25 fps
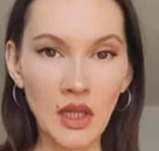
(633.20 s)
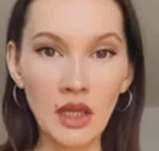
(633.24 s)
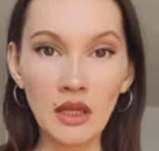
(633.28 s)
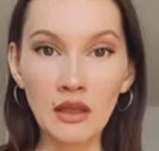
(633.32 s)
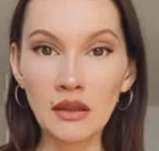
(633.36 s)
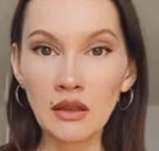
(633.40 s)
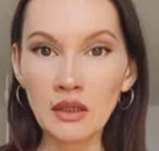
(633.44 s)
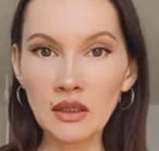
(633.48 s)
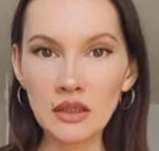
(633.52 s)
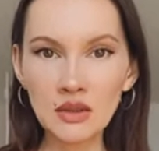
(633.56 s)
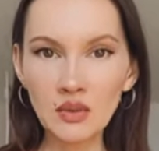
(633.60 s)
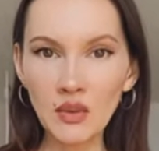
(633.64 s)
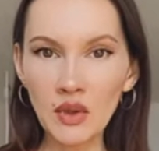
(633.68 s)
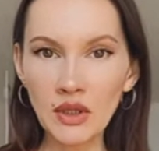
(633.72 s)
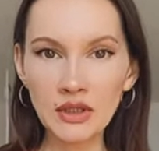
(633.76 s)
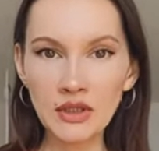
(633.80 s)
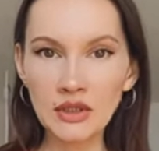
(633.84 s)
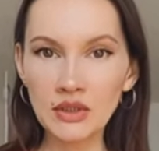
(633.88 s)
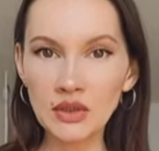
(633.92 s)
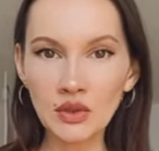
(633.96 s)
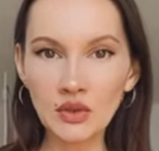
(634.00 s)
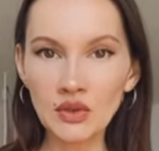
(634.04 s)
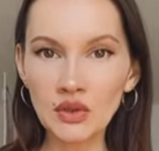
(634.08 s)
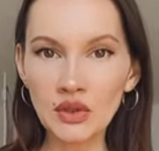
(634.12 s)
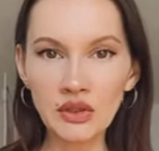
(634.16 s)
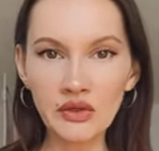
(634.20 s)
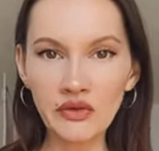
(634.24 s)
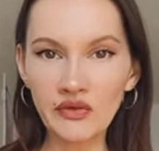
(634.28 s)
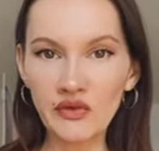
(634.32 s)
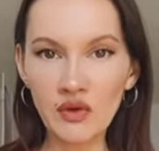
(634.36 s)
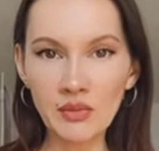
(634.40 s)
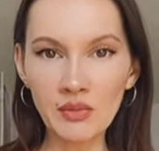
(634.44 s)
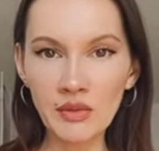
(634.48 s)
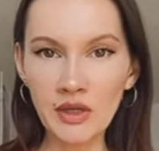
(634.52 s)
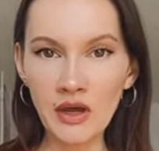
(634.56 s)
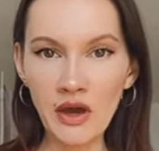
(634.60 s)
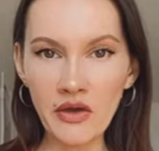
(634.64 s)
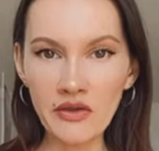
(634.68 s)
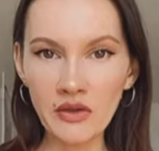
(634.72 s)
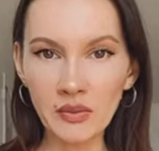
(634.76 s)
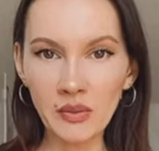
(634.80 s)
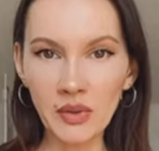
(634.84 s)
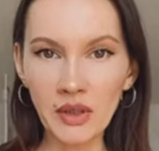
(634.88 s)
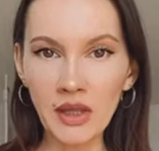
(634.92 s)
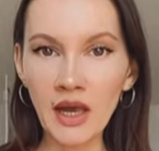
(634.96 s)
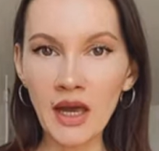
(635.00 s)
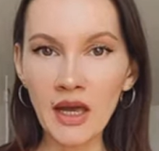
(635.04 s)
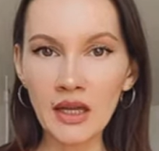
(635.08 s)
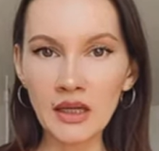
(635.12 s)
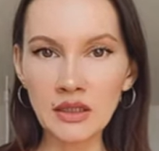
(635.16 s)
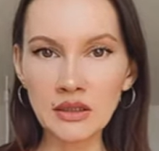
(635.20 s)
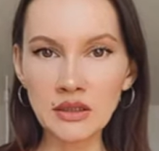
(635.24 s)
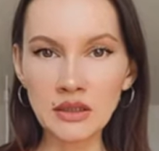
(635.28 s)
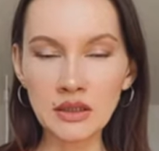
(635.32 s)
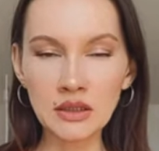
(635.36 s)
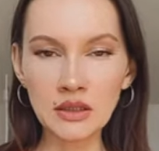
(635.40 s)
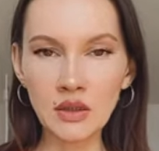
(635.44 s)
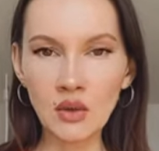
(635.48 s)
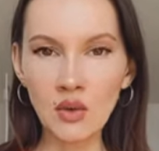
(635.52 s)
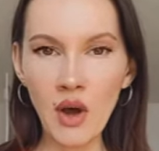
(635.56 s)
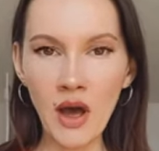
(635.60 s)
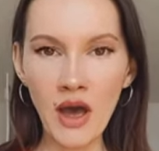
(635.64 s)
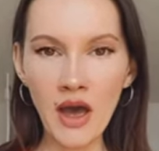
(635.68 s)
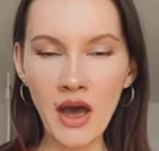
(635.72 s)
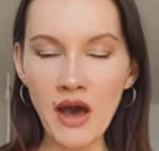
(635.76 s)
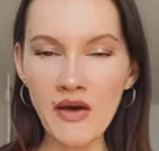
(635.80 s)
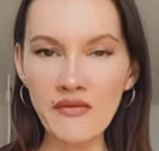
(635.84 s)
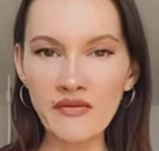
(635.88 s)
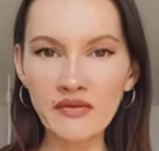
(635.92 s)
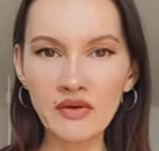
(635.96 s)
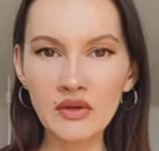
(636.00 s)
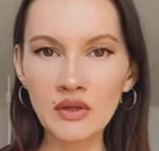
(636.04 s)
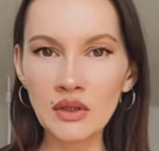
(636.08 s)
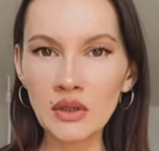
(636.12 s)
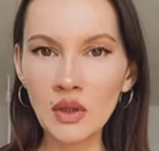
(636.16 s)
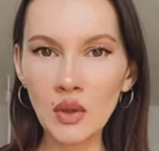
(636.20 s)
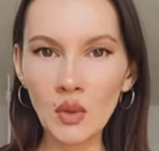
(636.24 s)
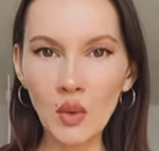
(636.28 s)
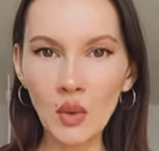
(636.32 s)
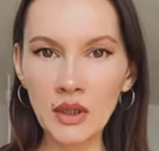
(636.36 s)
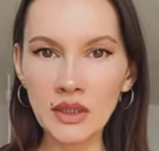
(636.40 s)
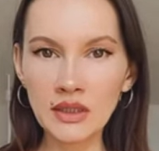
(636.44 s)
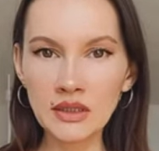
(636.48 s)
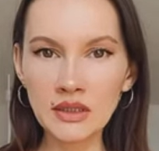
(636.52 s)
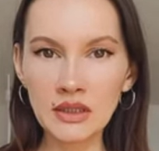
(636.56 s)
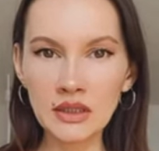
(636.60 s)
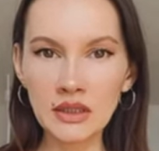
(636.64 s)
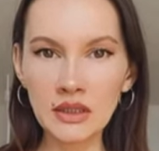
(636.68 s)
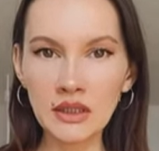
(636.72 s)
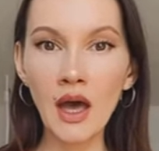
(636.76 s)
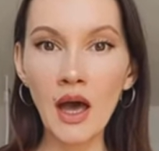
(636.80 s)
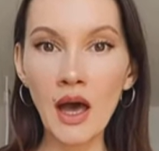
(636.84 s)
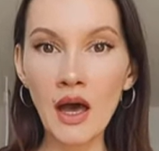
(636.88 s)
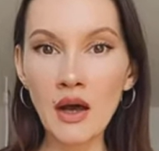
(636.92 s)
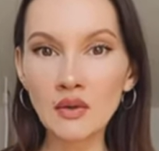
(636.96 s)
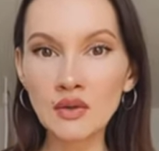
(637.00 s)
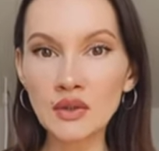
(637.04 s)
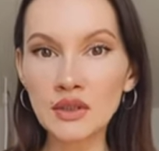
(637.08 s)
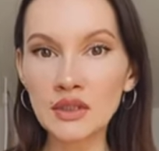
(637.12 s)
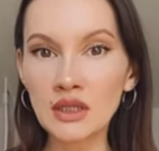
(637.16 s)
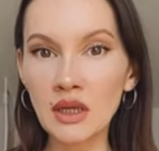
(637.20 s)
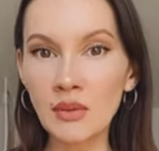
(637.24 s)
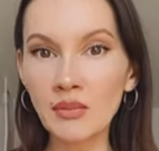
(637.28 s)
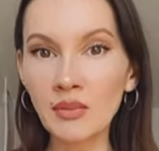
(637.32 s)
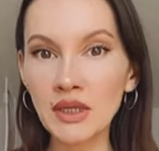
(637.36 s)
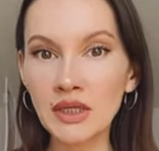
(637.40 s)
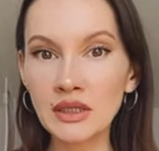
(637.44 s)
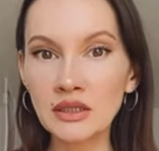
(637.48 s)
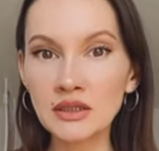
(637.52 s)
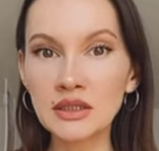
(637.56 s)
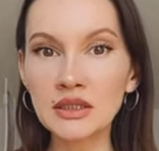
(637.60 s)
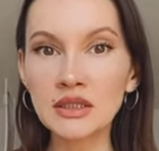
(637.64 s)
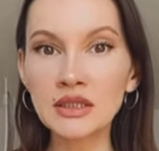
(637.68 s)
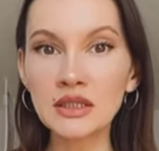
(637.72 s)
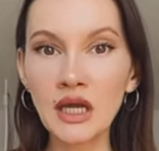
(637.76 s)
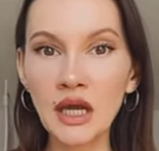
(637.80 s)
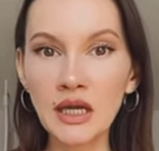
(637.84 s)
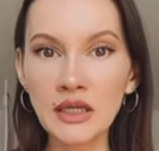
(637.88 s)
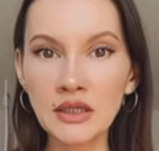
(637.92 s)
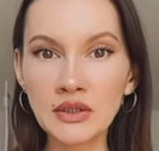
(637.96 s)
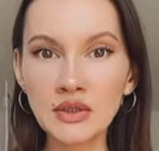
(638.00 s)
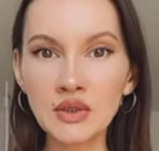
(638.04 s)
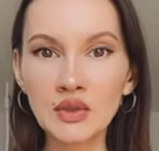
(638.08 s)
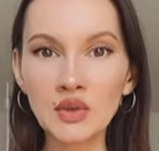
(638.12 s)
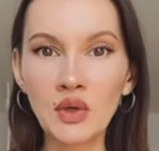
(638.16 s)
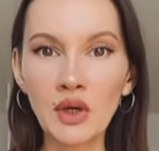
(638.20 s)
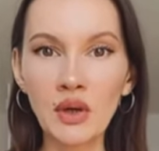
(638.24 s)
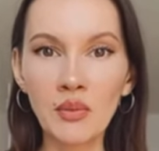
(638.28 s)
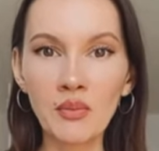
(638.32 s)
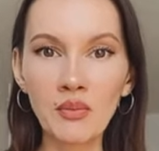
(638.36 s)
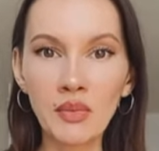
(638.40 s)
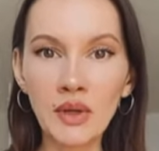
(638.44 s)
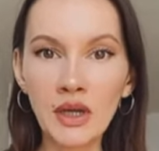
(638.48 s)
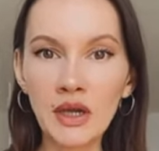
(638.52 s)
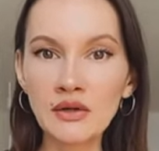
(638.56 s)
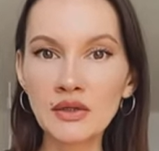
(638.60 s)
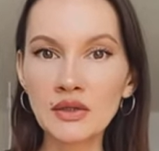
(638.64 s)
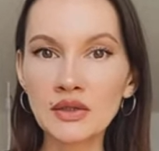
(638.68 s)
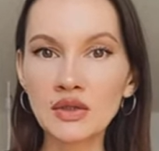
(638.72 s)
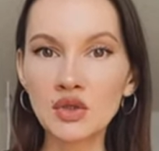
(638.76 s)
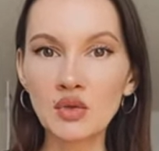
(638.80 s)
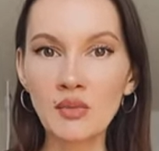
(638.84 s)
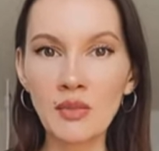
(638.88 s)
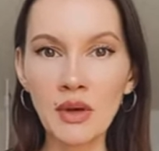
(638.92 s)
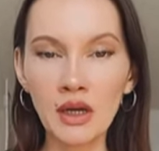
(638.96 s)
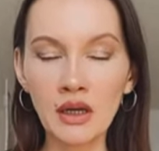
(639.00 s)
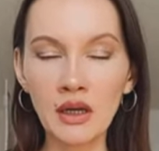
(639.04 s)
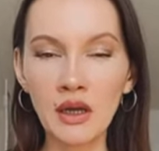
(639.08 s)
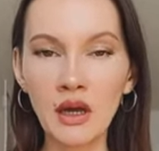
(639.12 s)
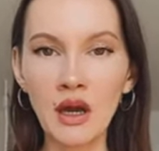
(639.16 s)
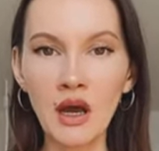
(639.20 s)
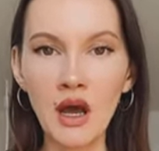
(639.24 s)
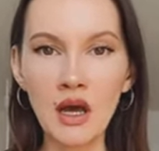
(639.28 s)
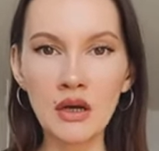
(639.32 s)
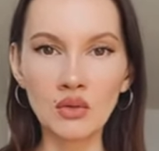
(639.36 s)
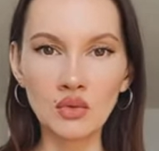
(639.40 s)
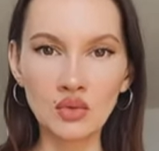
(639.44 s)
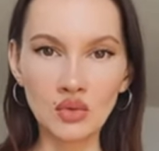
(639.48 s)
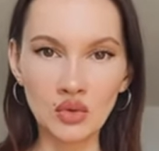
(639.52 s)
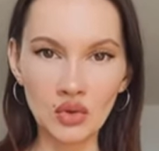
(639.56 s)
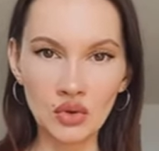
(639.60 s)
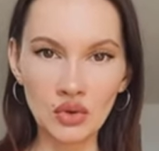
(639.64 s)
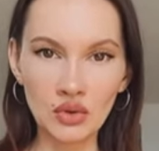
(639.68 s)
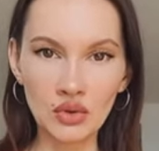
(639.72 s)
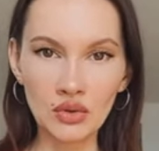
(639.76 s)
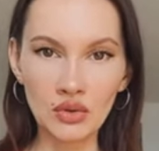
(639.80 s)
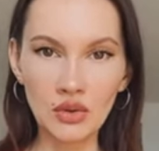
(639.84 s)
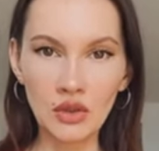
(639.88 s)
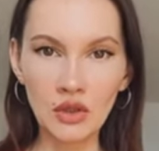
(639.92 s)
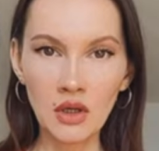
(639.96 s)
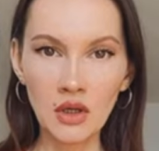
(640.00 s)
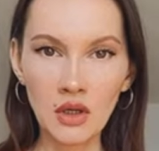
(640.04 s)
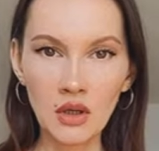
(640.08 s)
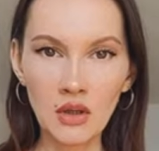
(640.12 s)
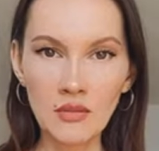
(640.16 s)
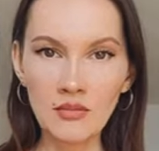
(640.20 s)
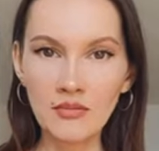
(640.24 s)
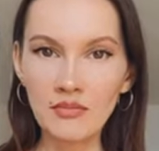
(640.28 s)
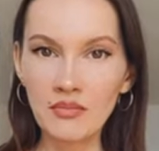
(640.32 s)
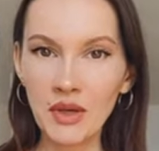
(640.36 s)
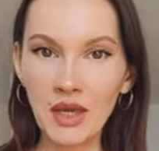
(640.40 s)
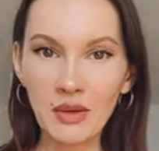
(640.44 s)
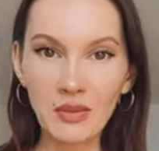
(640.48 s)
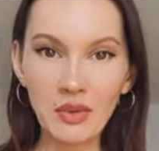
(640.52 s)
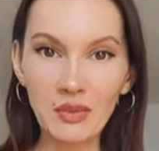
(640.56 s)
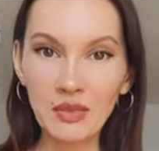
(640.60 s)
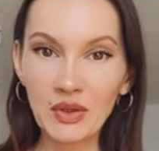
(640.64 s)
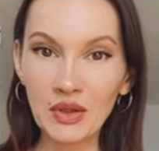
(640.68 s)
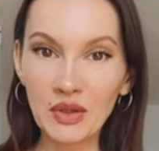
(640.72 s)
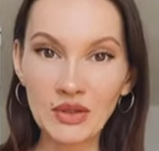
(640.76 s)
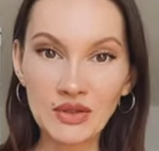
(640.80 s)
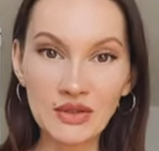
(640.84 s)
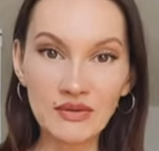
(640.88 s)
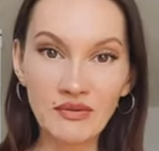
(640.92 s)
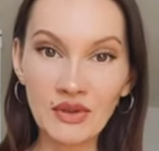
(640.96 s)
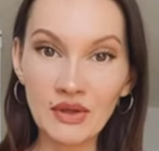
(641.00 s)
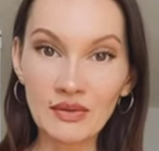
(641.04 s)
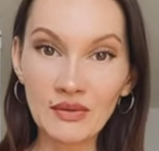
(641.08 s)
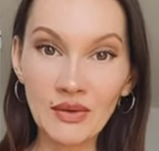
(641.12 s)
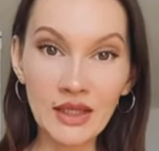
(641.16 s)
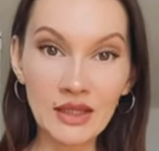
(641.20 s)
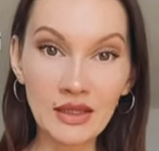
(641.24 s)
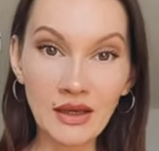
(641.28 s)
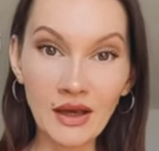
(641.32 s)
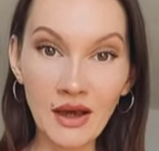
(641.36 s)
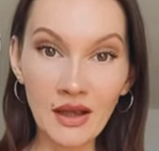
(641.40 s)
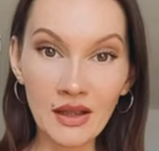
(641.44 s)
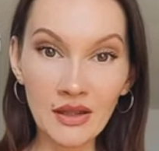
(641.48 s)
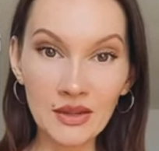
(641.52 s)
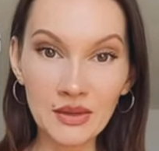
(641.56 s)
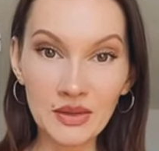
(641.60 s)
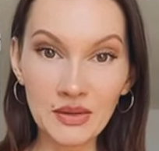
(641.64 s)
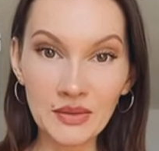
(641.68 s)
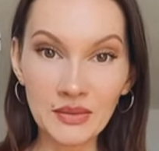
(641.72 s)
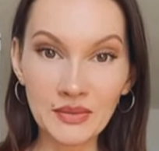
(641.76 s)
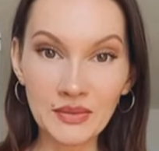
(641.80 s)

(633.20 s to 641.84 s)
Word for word: This one is totally from another planet, so I have no idea how somebody decided to compare it to Baccarat Rouge maybe because of the red color.